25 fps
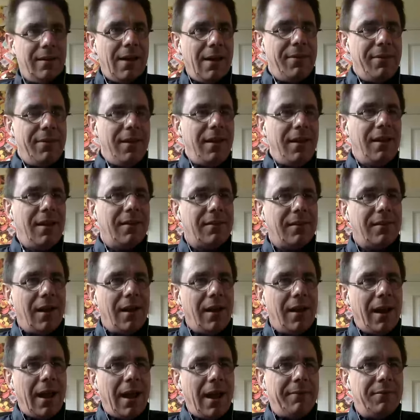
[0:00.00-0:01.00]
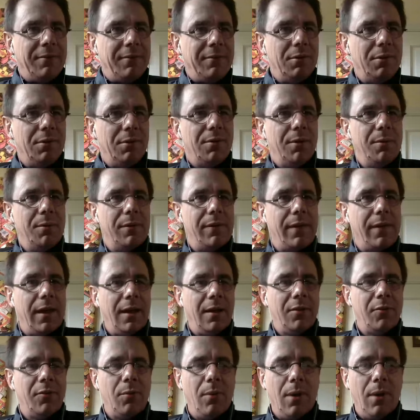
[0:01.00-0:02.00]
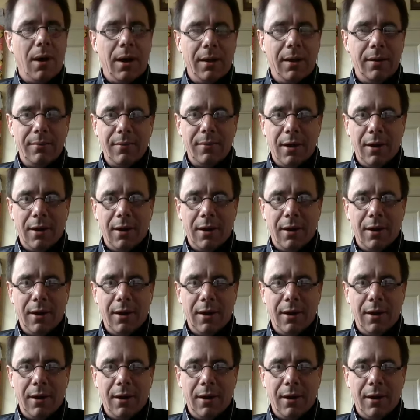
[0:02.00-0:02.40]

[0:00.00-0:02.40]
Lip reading: think I'd have to agree with Antoine,